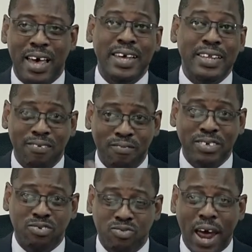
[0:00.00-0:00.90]
in the
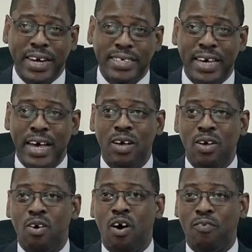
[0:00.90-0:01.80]
infrastructure
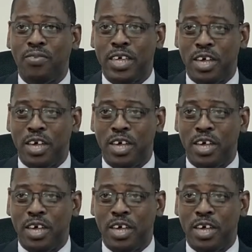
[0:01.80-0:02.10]
of the